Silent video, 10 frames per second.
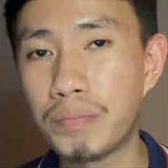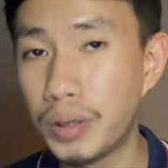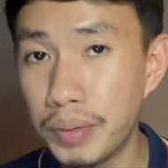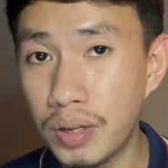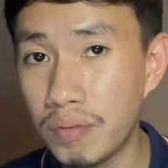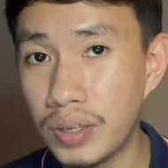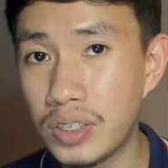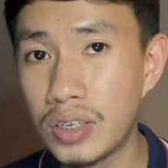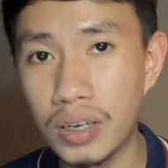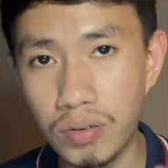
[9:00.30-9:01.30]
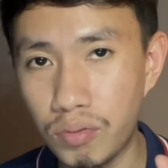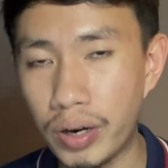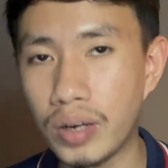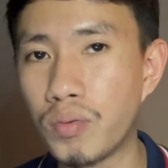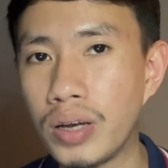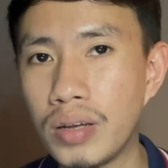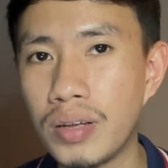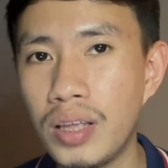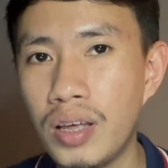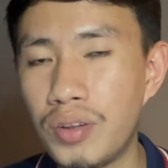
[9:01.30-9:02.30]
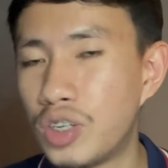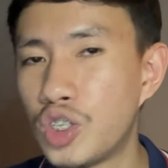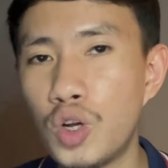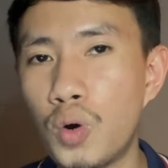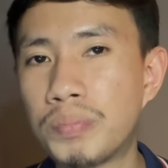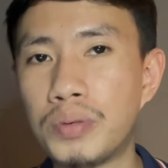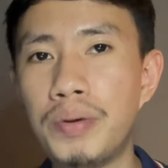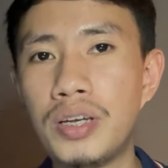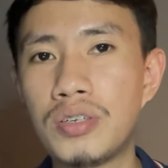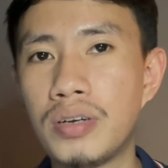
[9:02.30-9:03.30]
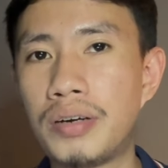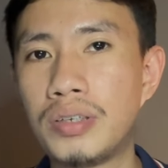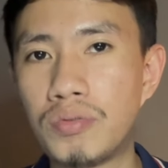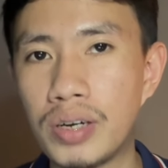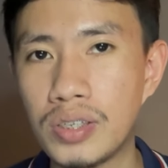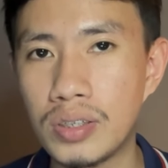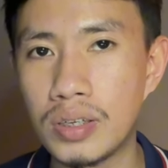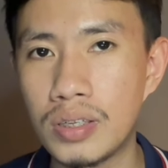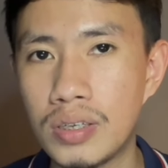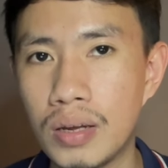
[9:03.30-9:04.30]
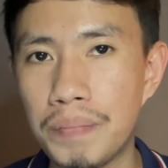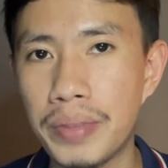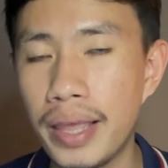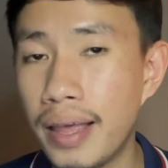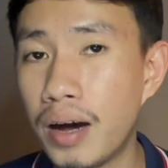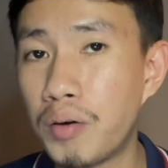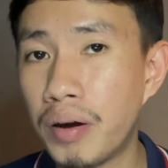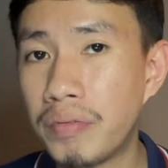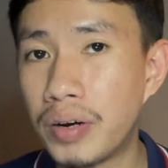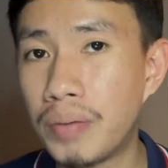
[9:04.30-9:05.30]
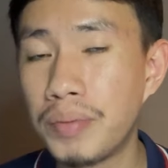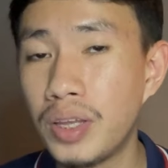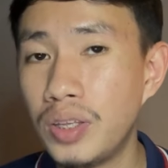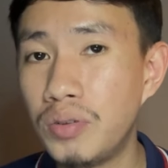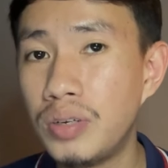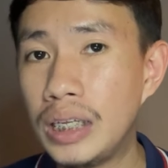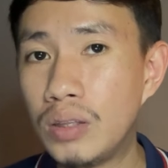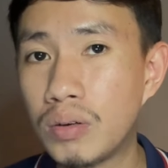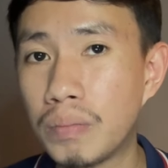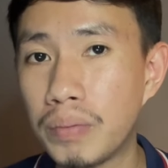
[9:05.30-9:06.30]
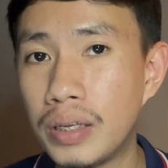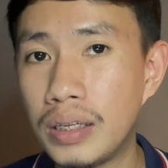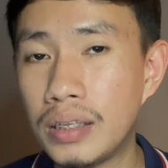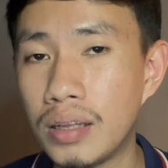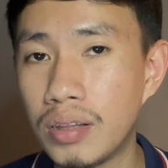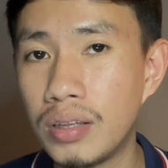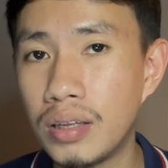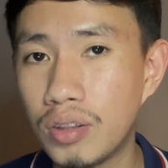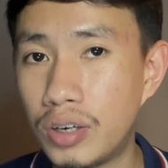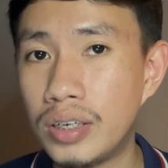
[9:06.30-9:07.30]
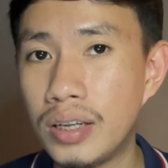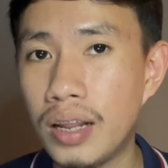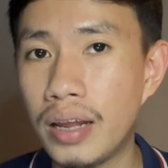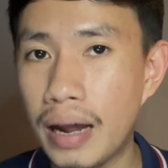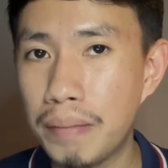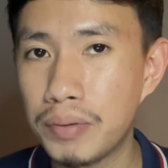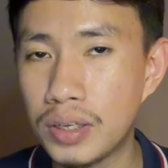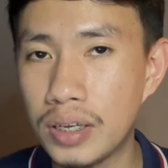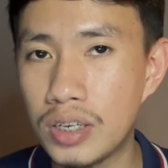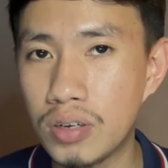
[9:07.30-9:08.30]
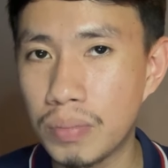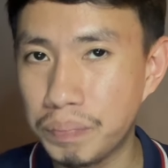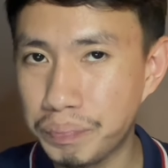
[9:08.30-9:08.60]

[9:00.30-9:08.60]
permanent visa right away. There's no probationary residency. However, you need to complete the 13A application